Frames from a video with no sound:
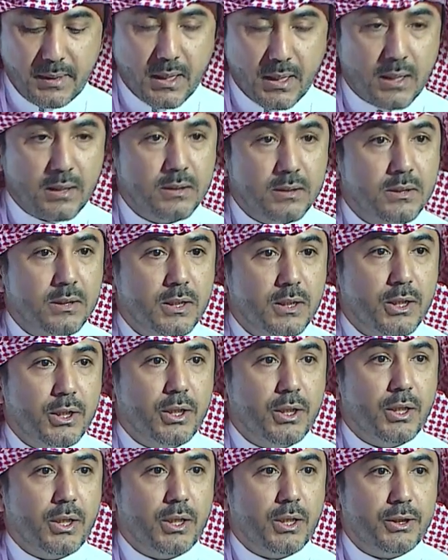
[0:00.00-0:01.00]
is
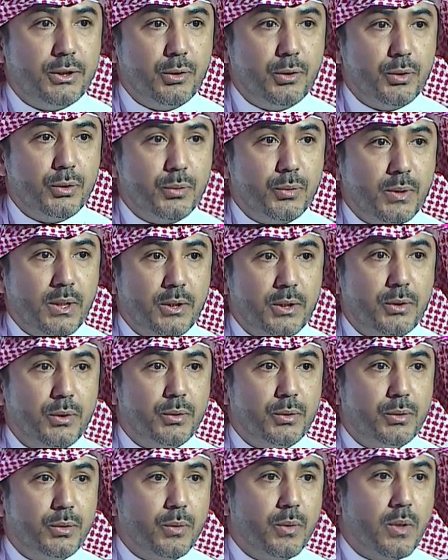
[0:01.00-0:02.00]
usually due to another
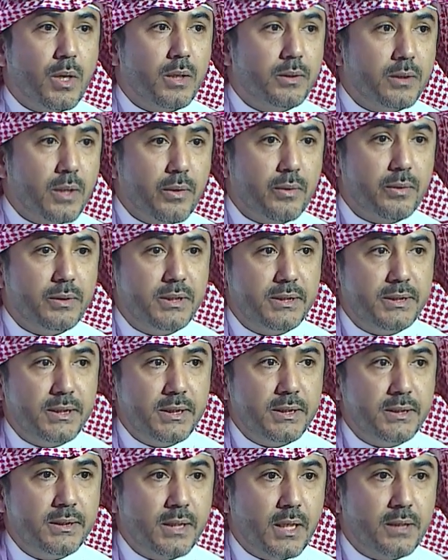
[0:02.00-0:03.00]
disease, underlying
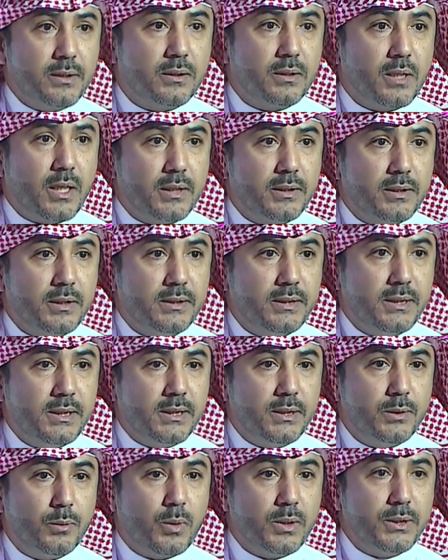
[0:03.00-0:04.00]
disease. Once you treat the
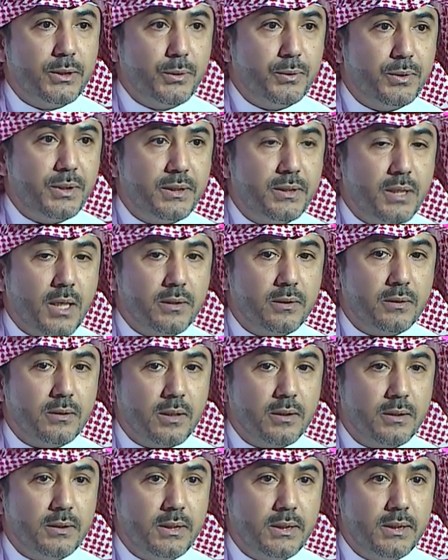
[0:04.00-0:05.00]
underlying disease, the
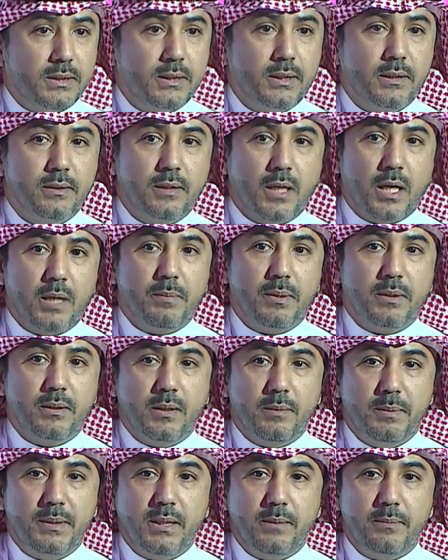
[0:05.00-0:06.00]
hyperlipidemia goes
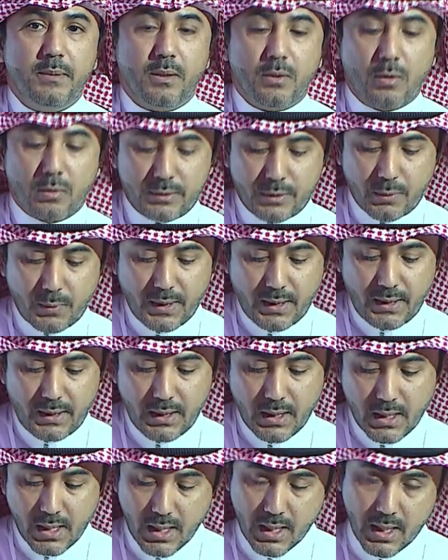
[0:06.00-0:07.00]
away. And
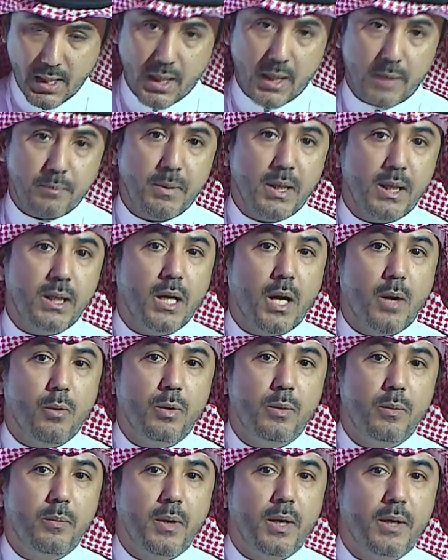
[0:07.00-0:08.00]
mainly I will
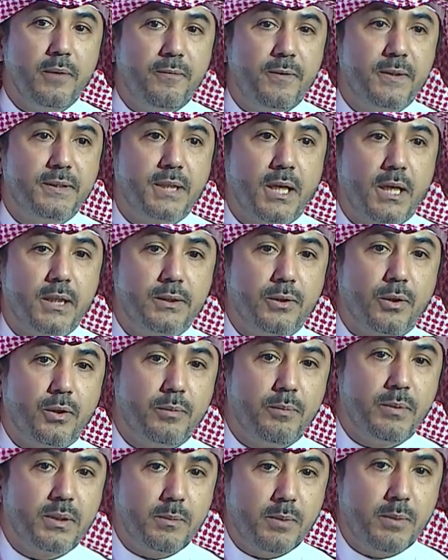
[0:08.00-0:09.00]
emphasize on metabolic
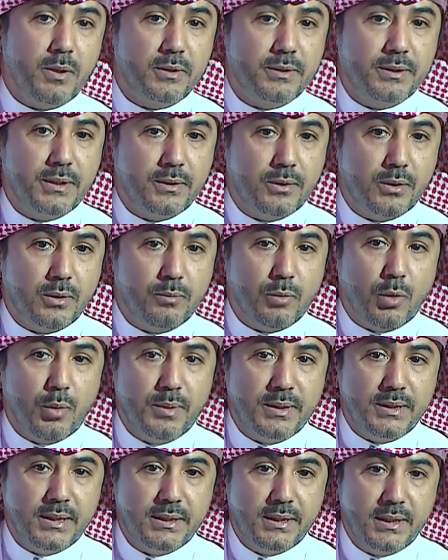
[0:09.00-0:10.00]
syndrome, obesity,
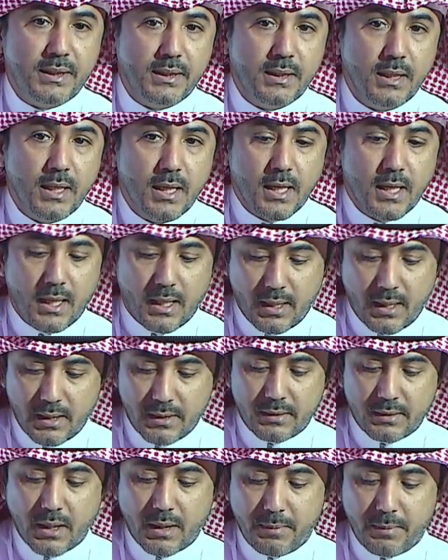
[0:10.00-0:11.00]
and diabetes.
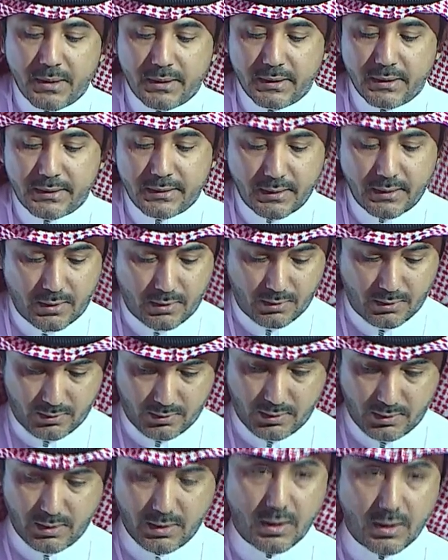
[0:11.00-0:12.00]
And
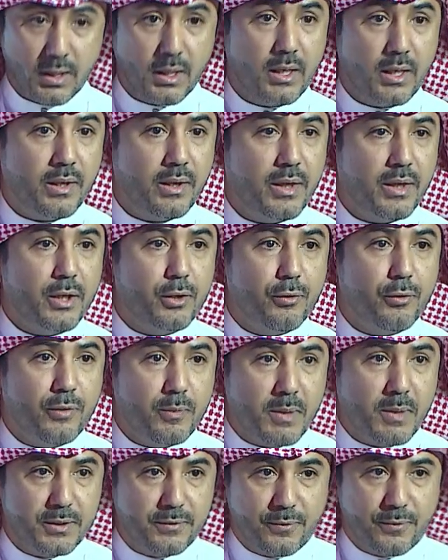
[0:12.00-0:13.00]
thank you very much for your
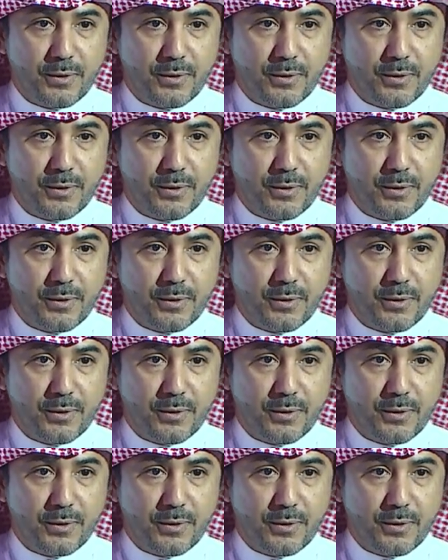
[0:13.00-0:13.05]
attention.